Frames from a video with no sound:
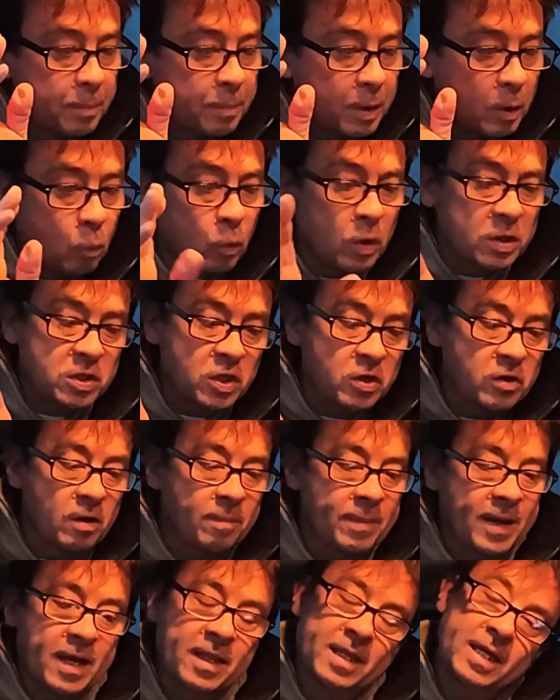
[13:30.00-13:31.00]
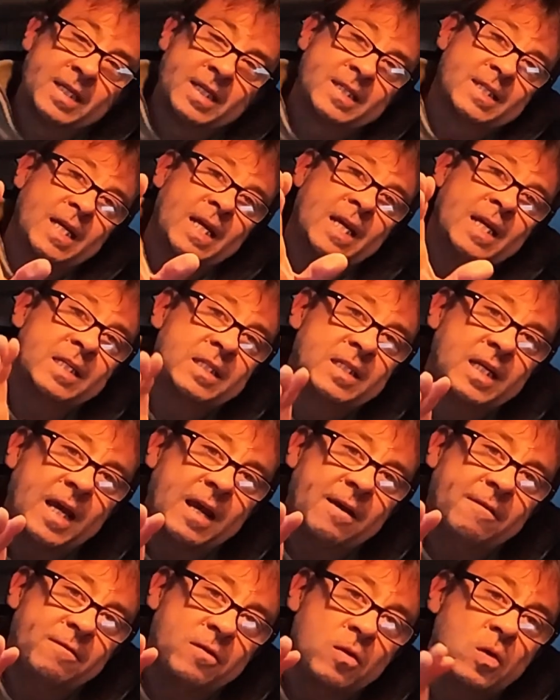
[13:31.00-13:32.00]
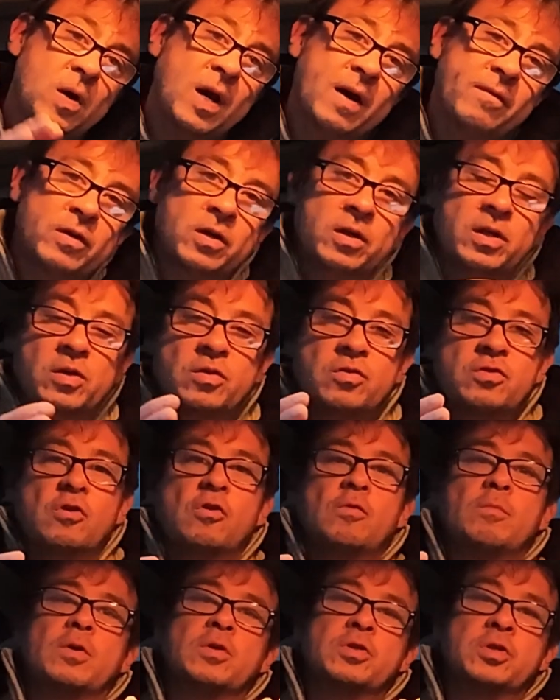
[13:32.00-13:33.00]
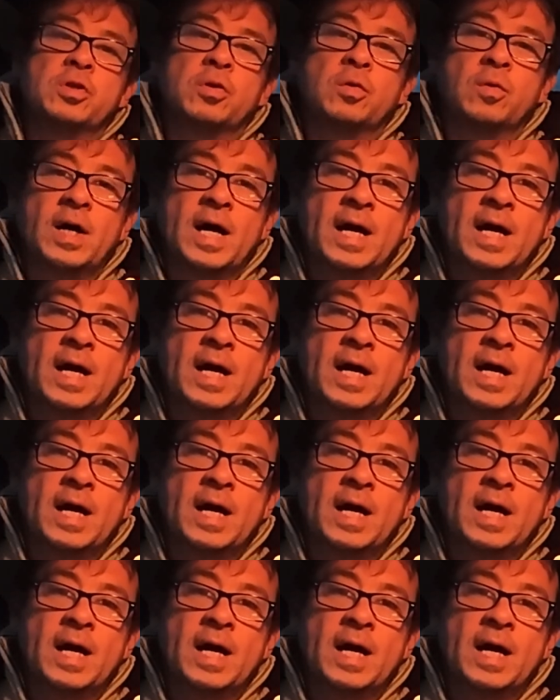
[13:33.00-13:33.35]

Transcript: But what's good about this is if you have got a control module,